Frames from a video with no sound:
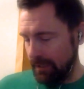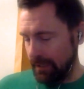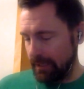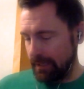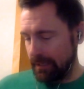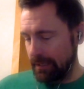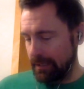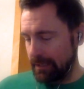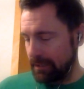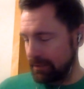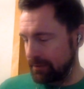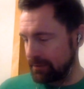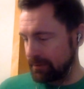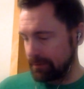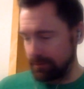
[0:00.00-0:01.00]

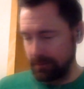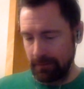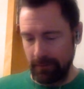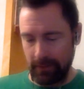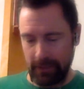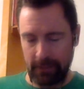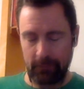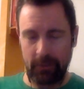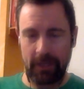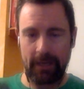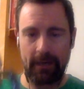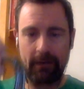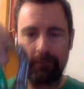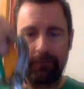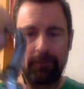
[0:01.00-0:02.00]
And then we
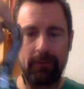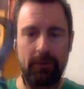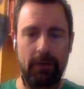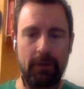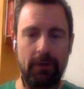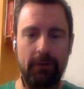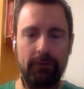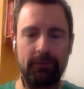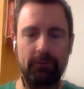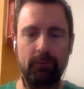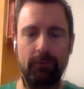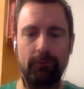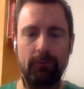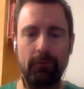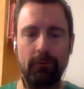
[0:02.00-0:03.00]
have the
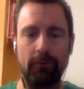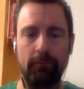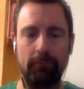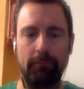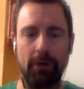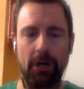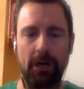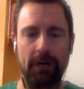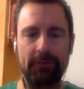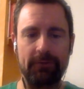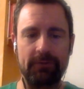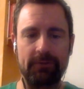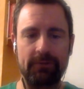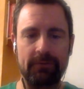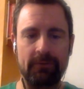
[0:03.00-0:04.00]
swivel
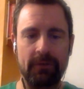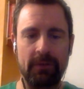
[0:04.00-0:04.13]
boss.